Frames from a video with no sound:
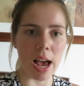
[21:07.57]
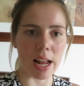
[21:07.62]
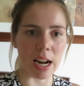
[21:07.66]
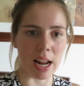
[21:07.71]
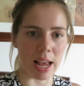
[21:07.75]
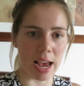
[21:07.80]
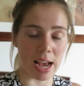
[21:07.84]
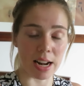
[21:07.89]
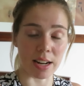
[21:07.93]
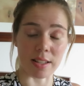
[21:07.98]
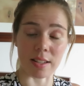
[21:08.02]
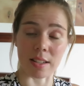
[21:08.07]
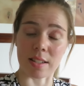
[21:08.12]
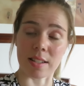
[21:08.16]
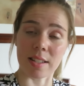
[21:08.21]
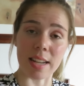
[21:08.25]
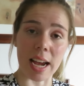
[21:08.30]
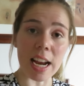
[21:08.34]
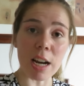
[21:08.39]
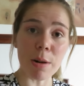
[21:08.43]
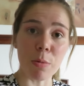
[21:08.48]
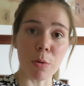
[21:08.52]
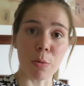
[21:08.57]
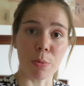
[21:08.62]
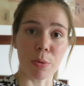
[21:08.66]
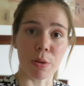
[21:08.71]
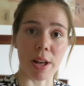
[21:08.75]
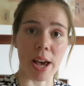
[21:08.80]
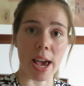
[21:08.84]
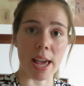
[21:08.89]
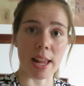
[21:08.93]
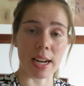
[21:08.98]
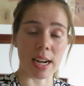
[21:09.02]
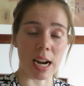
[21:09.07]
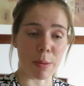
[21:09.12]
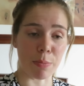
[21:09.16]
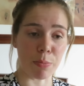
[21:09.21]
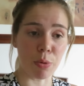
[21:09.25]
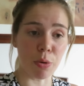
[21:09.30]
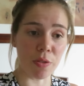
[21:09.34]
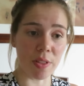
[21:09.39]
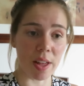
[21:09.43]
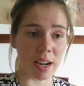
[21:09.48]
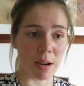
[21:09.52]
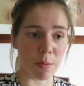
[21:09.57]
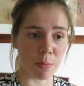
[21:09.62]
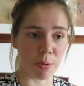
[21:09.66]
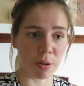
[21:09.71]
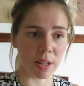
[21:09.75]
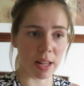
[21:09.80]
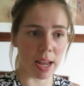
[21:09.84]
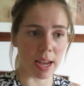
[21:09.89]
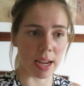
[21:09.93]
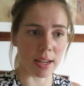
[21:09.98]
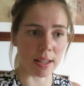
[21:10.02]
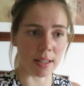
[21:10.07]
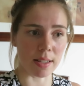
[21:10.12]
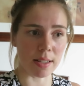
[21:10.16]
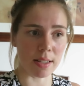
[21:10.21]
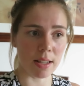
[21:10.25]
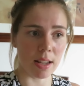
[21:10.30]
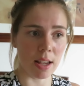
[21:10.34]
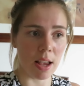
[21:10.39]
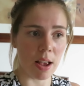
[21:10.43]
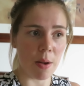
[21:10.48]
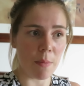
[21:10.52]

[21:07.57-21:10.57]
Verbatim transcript: and I had a sustainable plan and I put that in place.